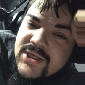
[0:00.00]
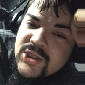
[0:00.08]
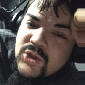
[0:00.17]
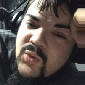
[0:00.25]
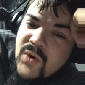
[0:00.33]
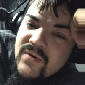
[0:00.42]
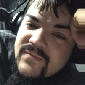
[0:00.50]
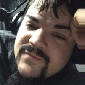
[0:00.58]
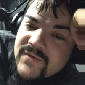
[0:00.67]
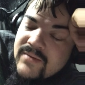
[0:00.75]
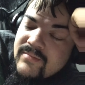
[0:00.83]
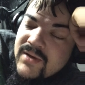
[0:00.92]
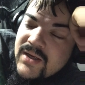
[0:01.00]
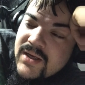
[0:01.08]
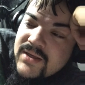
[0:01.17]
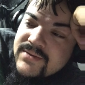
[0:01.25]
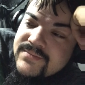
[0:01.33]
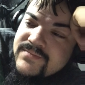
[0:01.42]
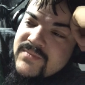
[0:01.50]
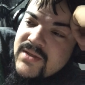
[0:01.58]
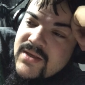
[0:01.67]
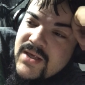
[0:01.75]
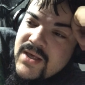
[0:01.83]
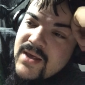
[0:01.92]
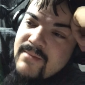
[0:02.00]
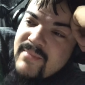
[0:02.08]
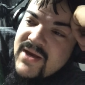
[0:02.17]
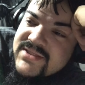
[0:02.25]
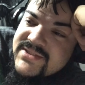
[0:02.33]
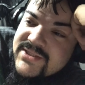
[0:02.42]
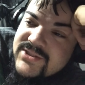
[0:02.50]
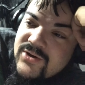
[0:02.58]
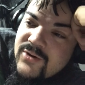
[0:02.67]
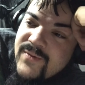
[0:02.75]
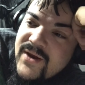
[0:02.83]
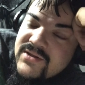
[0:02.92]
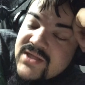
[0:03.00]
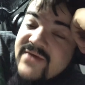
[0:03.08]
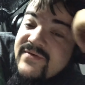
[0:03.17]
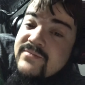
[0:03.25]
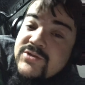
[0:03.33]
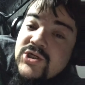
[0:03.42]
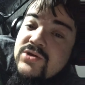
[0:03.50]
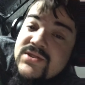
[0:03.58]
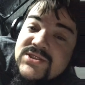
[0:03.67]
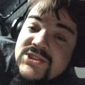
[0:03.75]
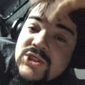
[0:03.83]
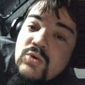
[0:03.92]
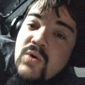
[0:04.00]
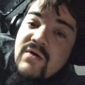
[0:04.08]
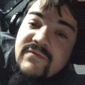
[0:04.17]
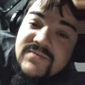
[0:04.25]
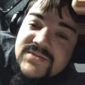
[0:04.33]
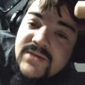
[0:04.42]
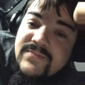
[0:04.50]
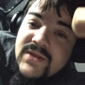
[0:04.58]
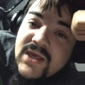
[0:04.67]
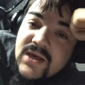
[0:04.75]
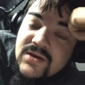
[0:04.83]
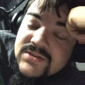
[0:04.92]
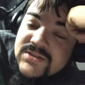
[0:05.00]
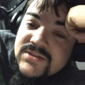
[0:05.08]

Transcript: good quote from uh, my 600 pound life. I'm sure this is a quote from something else.